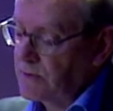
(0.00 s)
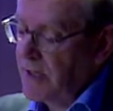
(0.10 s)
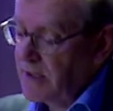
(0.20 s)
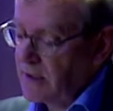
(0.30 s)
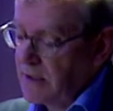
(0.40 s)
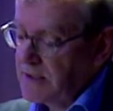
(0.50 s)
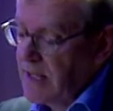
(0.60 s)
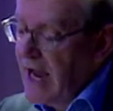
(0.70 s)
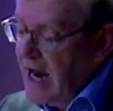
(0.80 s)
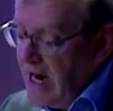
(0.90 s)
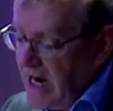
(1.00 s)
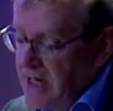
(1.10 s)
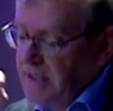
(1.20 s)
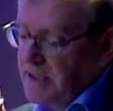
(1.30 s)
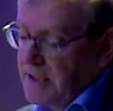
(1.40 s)
analyze.
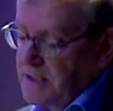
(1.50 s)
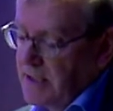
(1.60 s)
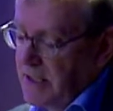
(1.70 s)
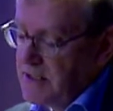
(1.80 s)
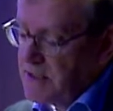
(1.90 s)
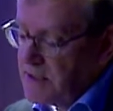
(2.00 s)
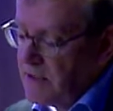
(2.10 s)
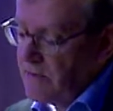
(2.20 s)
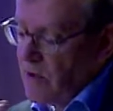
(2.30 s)
Architecture as a set of